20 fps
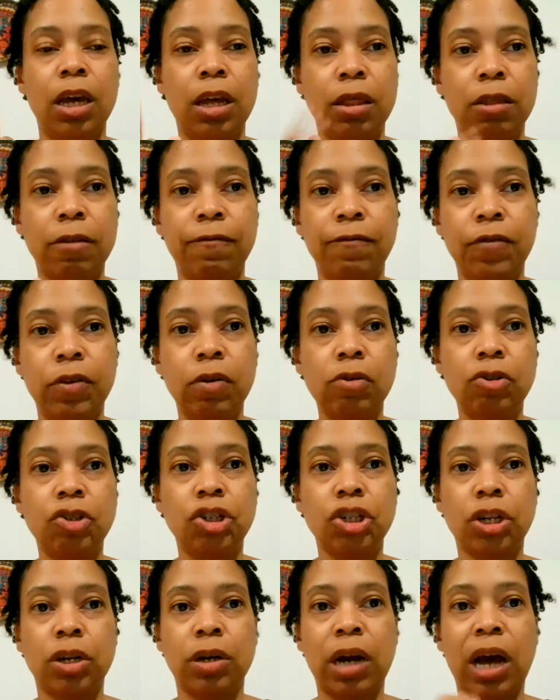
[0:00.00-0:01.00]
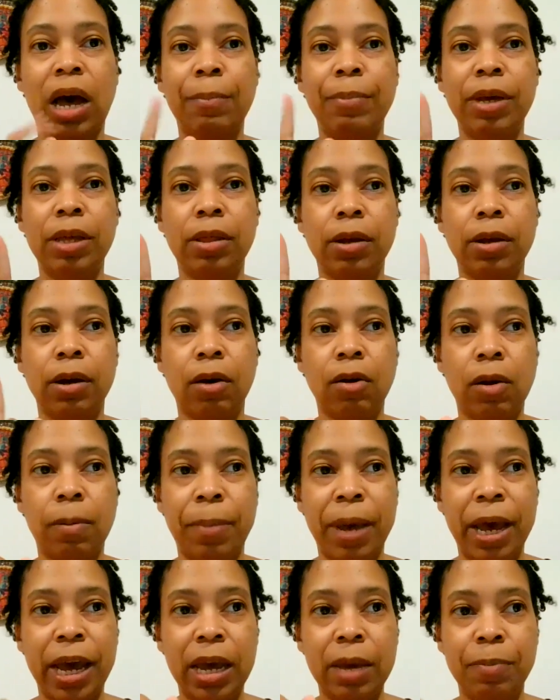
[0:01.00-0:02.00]
In the future, I'm either
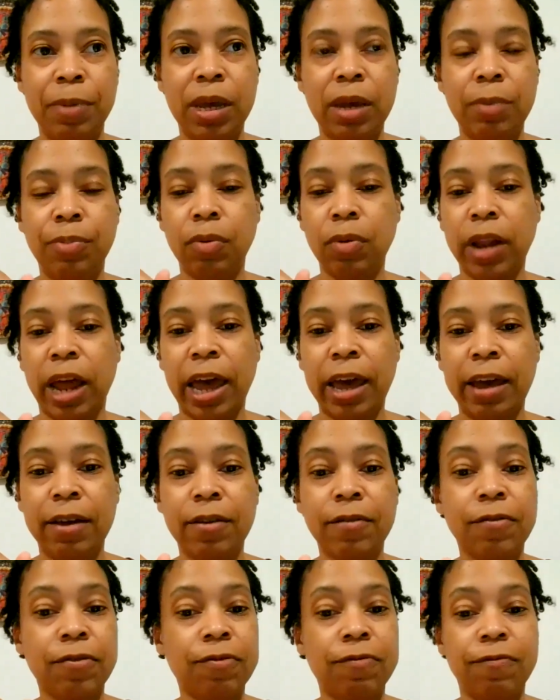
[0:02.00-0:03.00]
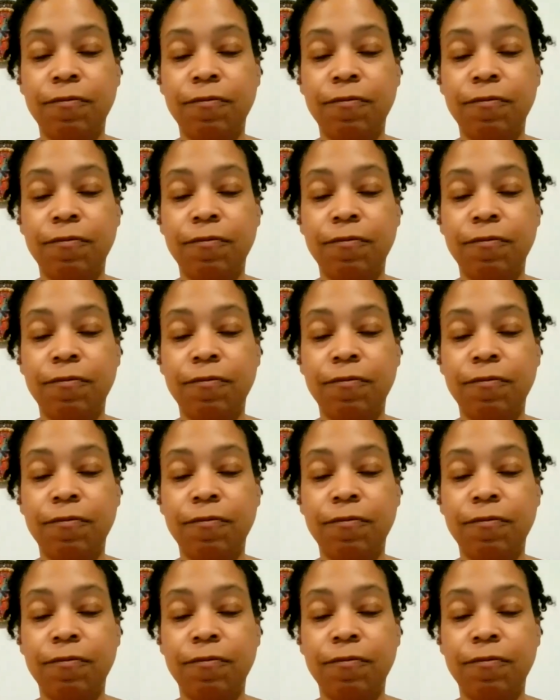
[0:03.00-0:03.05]
gonna pay people like